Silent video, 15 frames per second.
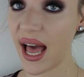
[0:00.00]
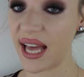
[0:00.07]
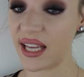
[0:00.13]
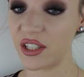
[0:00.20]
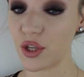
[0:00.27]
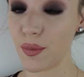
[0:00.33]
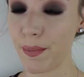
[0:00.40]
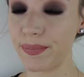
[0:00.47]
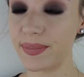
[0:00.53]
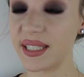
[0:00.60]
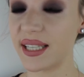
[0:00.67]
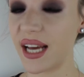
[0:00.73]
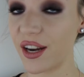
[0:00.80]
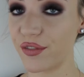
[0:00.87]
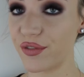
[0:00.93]
and
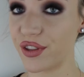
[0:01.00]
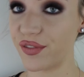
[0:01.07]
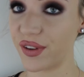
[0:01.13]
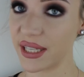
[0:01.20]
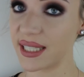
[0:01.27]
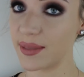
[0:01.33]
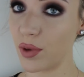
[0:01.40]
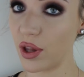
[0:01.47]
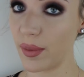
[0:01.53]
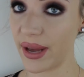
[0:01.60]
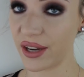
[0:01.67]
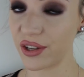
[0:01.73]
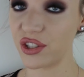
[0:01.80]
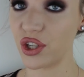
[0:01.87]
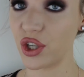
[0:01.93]
start off with a very small
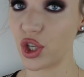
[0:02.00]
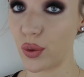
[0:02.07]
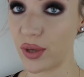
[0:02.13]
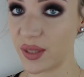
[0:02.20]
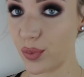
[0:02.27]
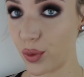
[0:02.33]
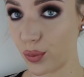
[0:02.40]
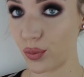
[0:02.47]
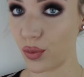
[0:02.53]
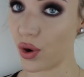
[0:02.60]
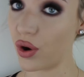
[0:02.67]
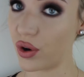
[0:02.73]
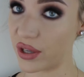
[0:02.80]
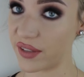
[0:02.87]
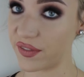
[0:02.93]
amount because you can always put more
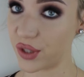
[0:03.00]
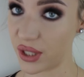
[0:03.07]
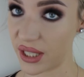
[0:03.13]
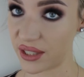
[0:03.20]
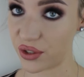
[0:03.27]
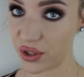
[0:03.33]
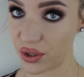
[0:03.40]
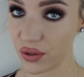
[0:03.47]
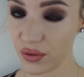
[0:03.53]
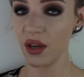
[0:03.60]
on if you need to.